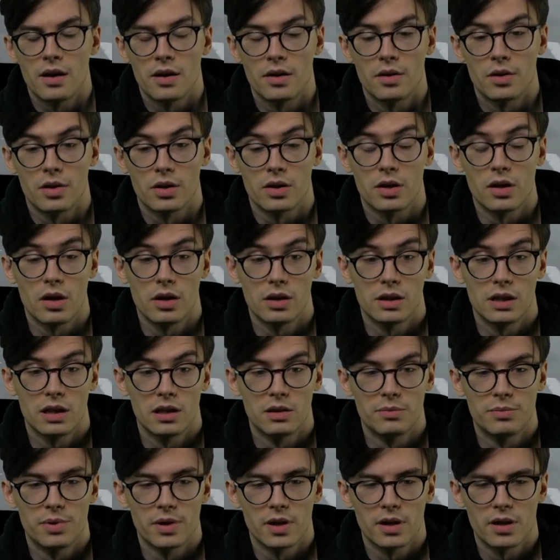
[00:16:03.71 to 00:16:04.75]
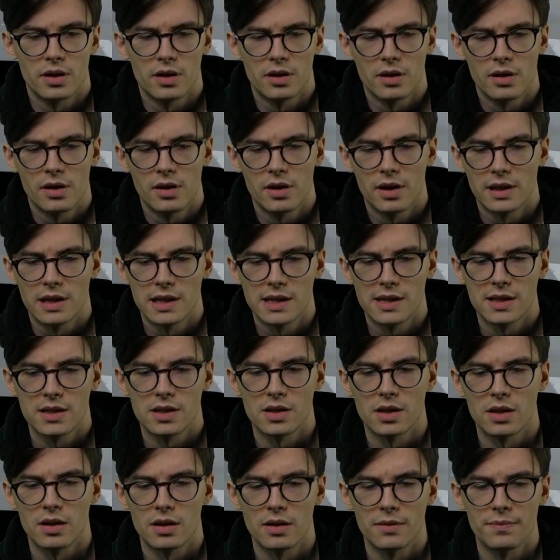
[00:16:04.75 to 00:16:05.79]
guarded by this
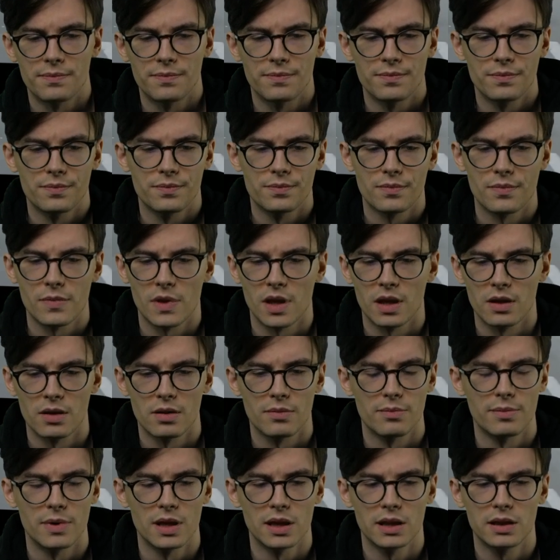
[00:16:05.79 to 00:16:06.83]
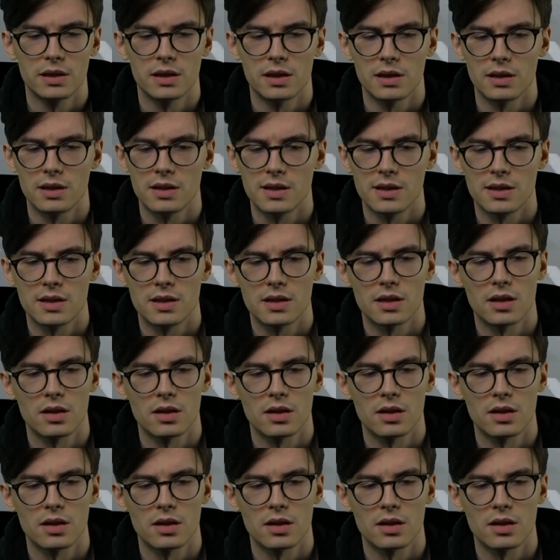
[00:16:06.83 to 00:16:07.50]
militants,